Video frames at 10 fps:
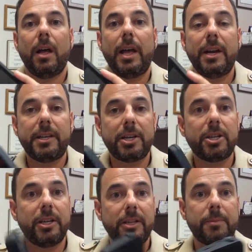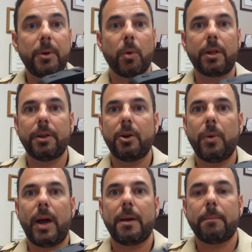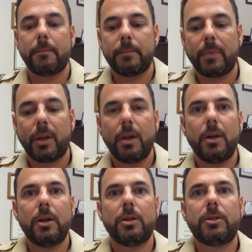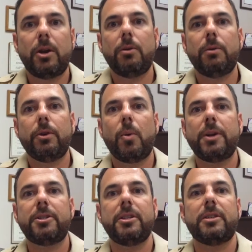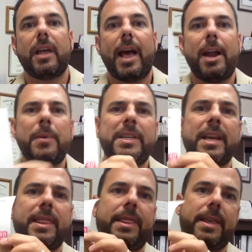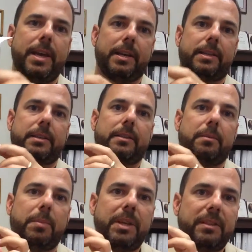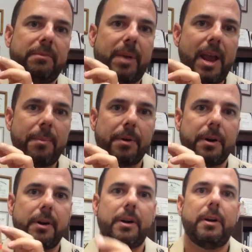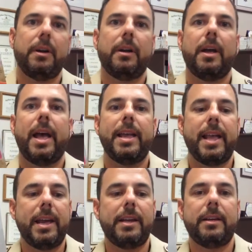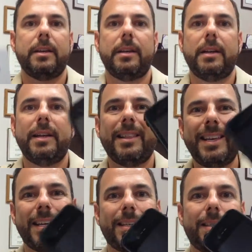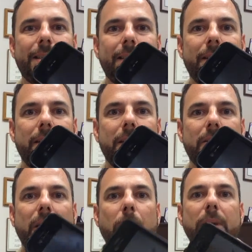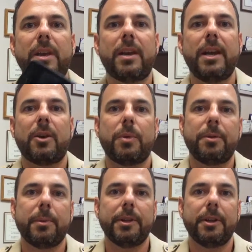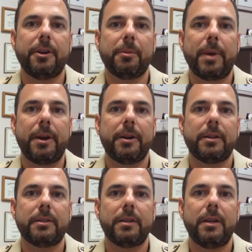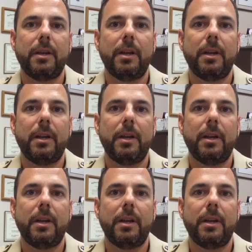In addition, it needs to be one click away. So the question is, how do we take this piece of paper and get it into this so that we can connect with the millennial parents?